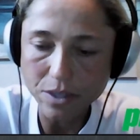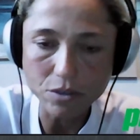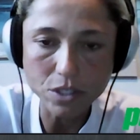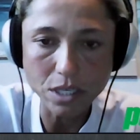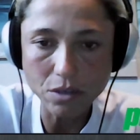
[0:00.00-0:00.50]

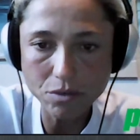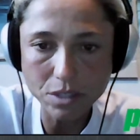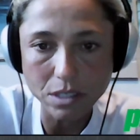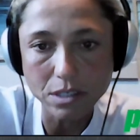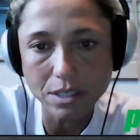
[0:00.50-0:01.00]
new
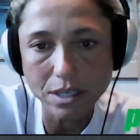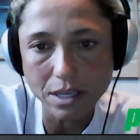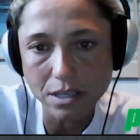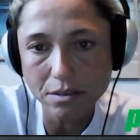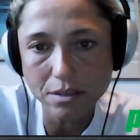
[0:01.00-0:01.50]
skills,
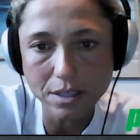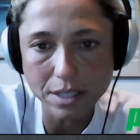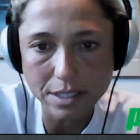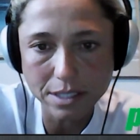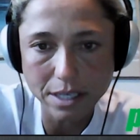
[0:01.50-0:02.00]
and
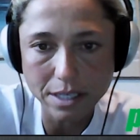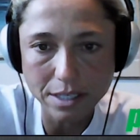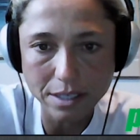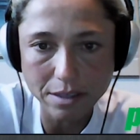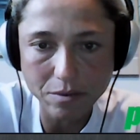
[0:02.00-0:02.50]
that's kind
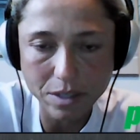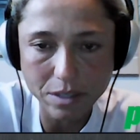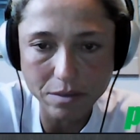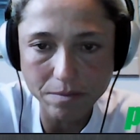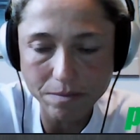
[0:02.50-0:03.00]
of
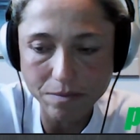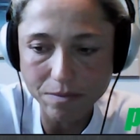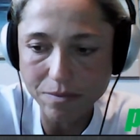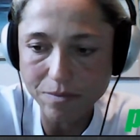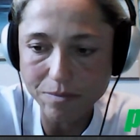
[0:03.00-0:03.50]
what
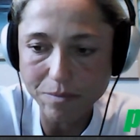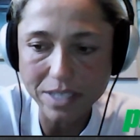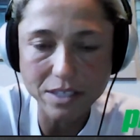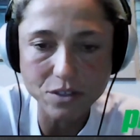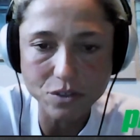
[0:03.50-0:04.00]

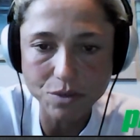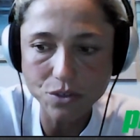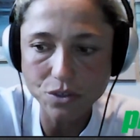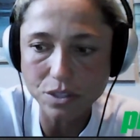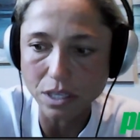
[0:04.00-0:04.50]
makes it so
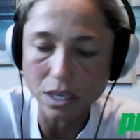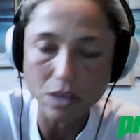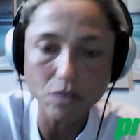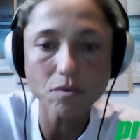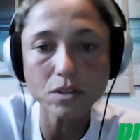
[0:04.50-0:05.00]
interesting, that
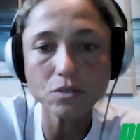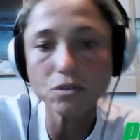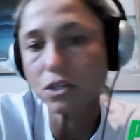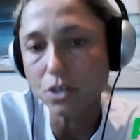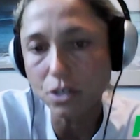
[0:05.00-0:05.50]
you want to
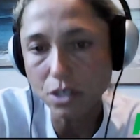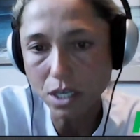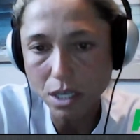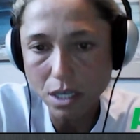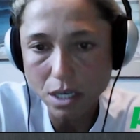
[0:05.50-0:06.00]
learn
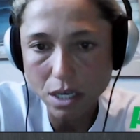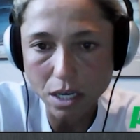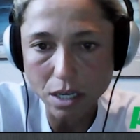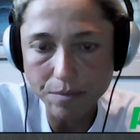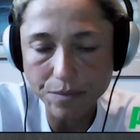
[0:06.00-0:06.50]

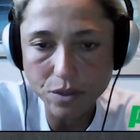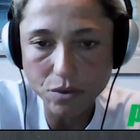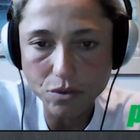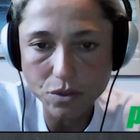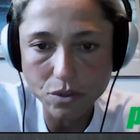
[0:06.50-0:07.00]

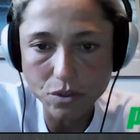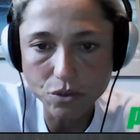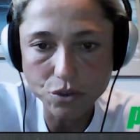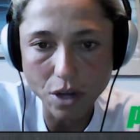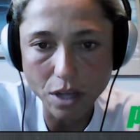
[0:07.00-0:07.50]
those new
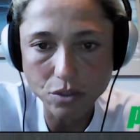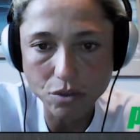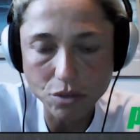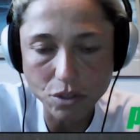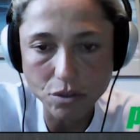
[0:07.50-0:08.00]
shots,
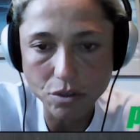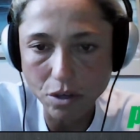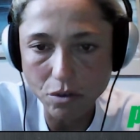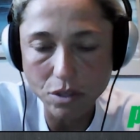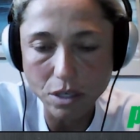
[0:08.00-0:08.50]
the
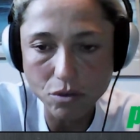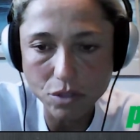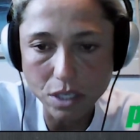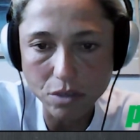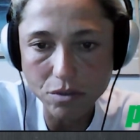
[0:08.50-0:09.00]
new
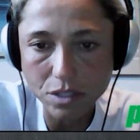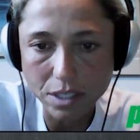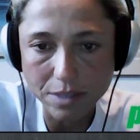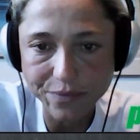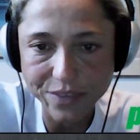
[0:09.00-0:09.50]
skills,
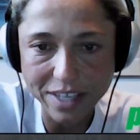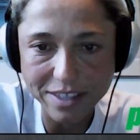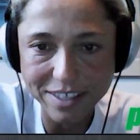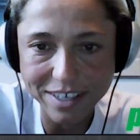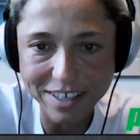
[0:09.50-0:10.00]

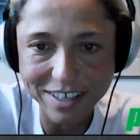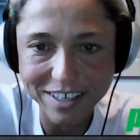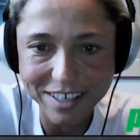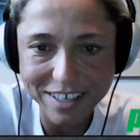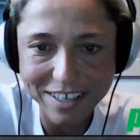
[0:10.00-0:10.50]
and uh,
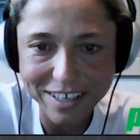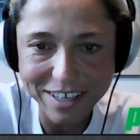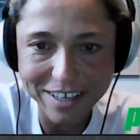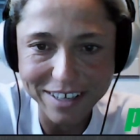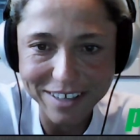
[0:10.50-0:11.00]

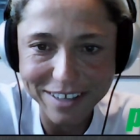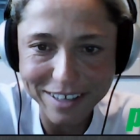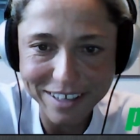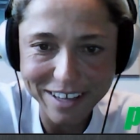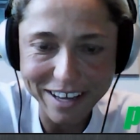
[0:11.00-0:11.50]

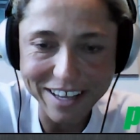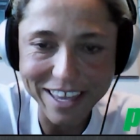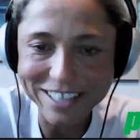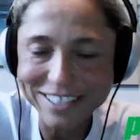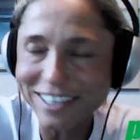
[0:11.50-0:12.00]
I
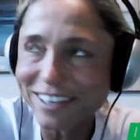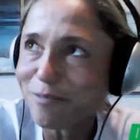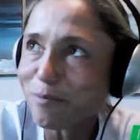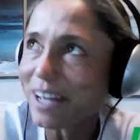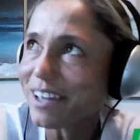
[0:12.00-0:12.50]
guess
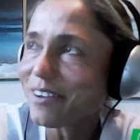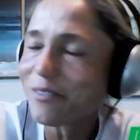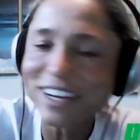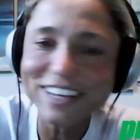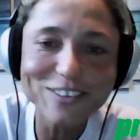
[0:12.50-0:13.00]
my
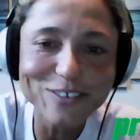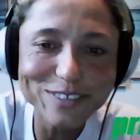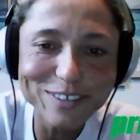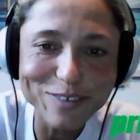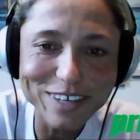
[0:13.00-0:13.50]
what I
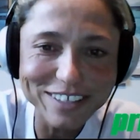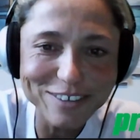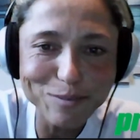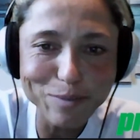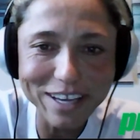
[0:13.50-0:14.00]
told
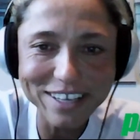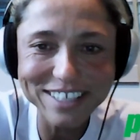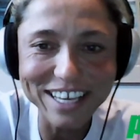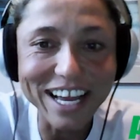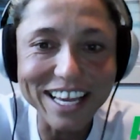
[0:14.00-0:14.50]
Ben is
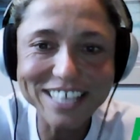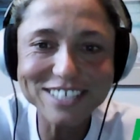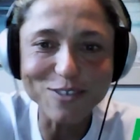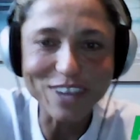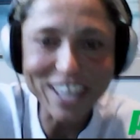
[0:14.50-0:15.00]
like, I guess
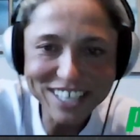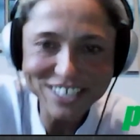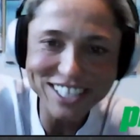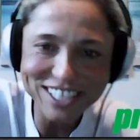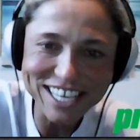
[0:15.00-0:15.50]
you can't
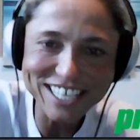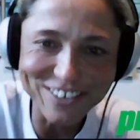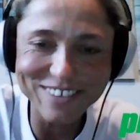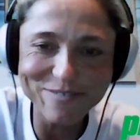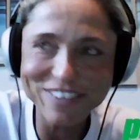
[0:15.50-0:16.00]
teach
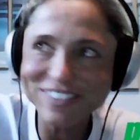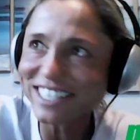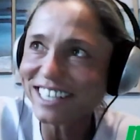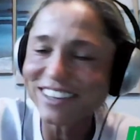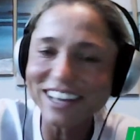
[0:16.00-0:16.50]
what
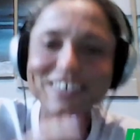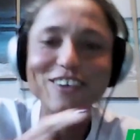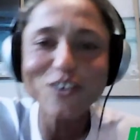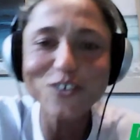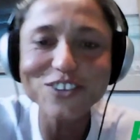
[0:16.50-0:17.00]
is it,
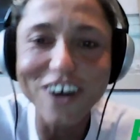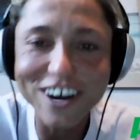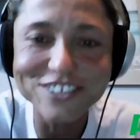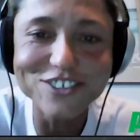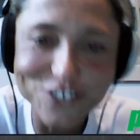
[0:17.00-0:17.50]
an old
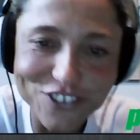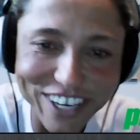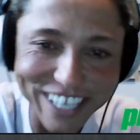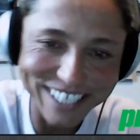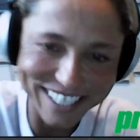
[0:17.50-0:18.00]
dog new
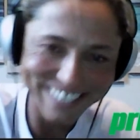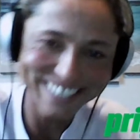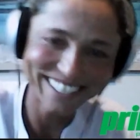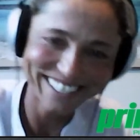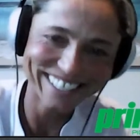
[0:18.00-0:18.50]

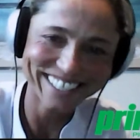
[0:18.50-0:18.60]
tricks.